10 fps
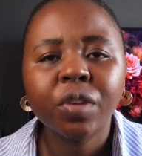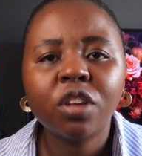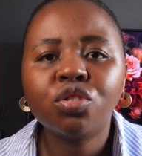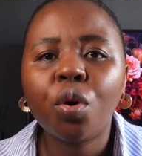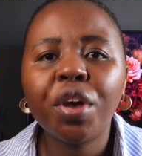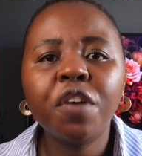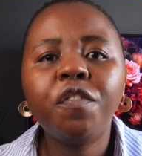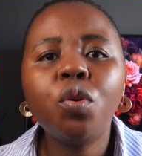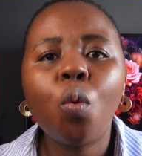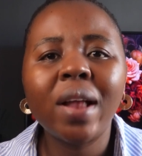And so
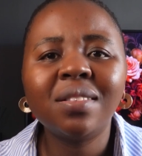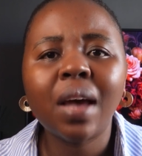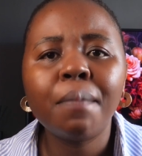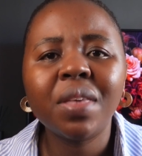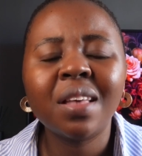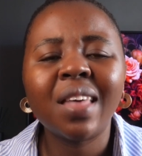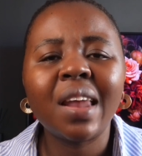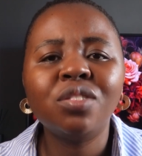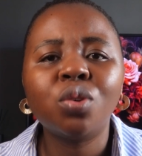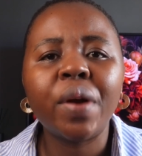if you want something
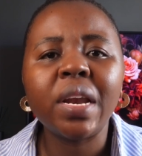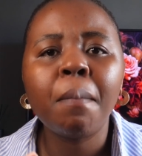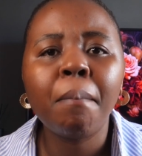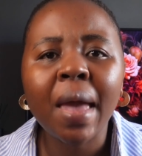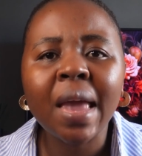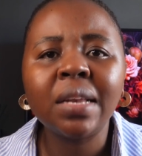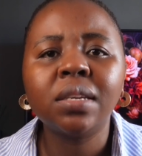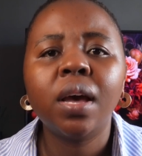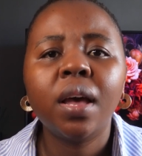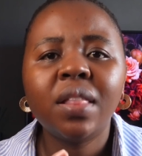that is already
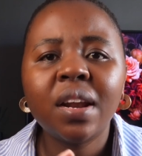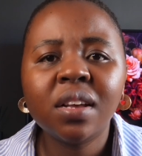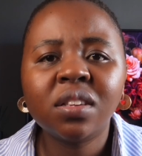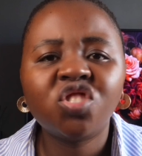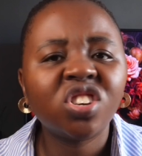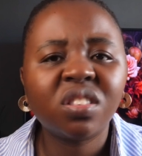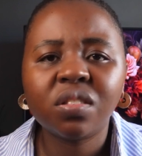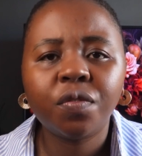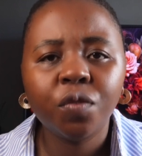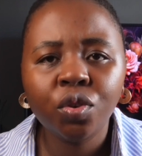made, that
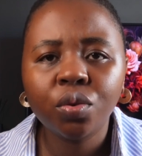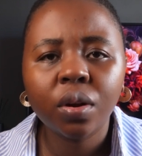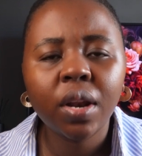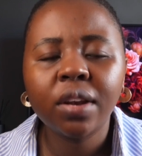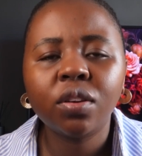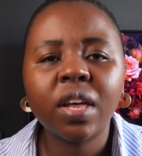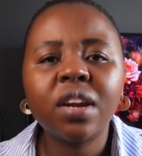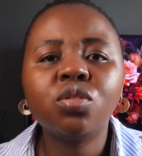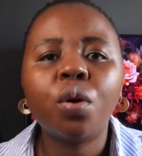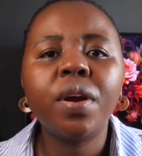
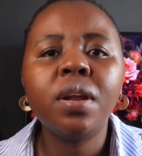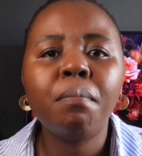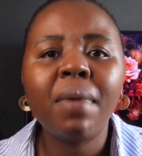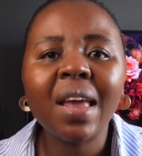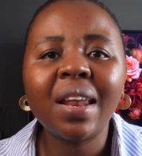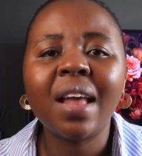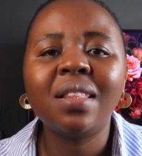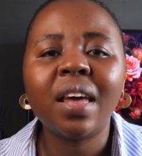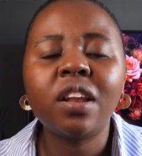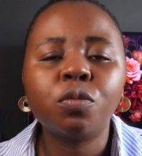is already made
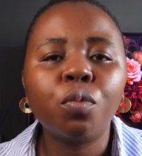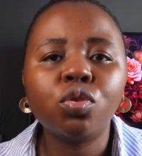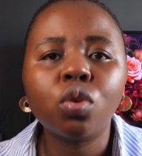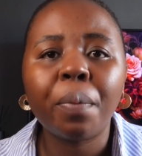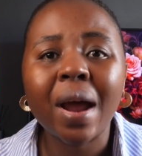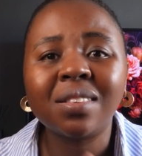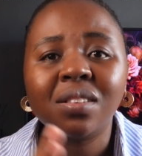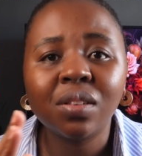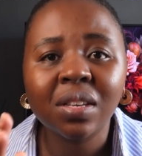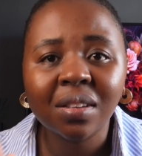and that is more so
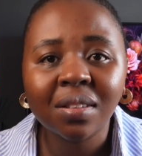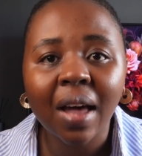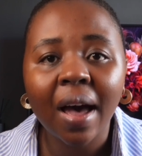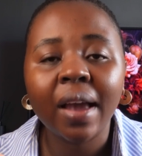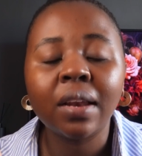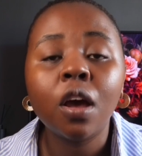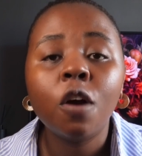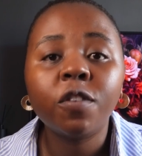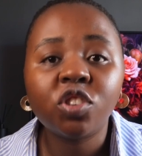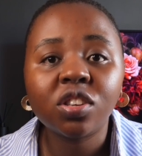practical and designed
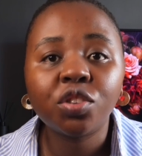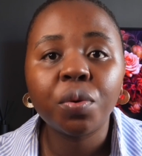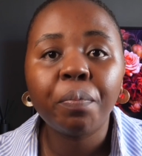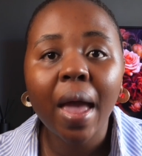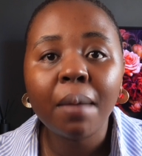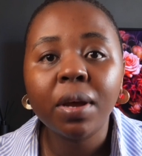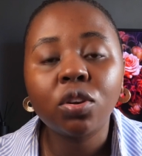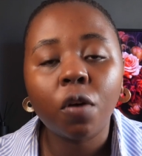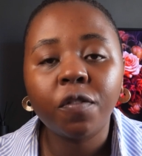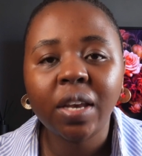for just
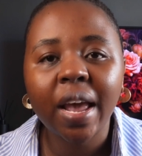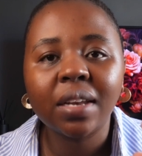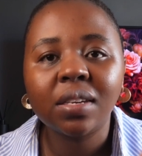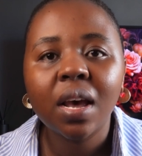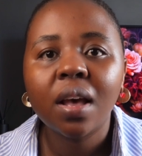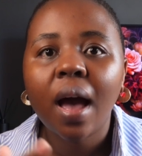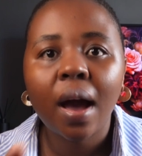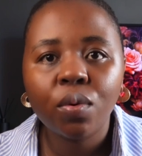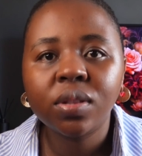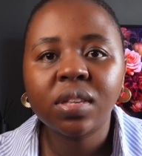repayment of debt,
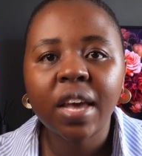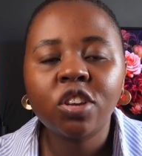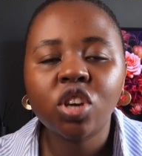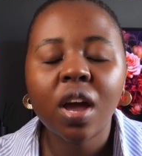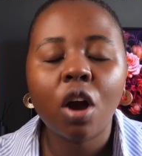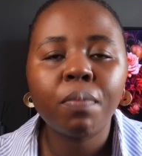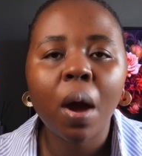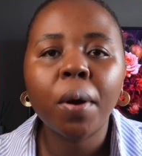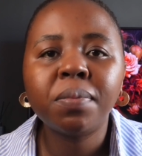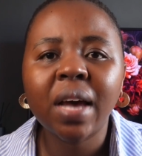I would say check out my
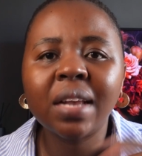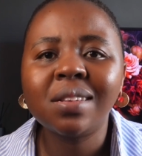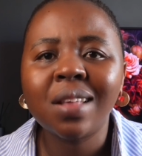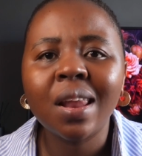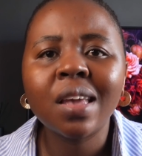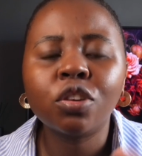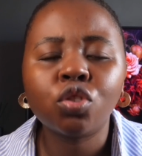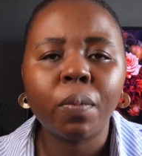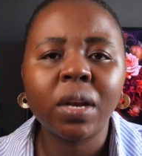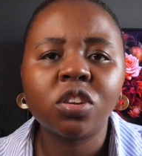website. The link is
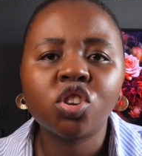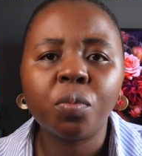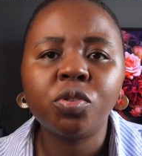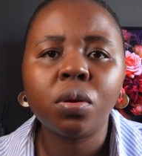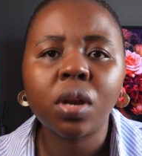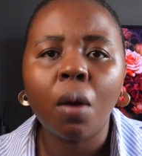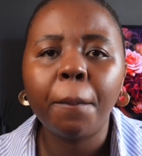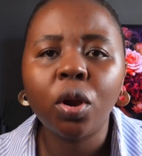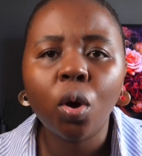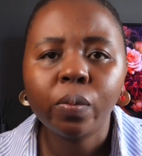on my description down
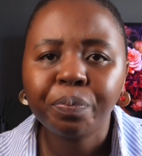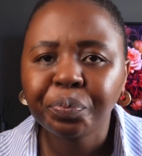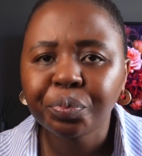below.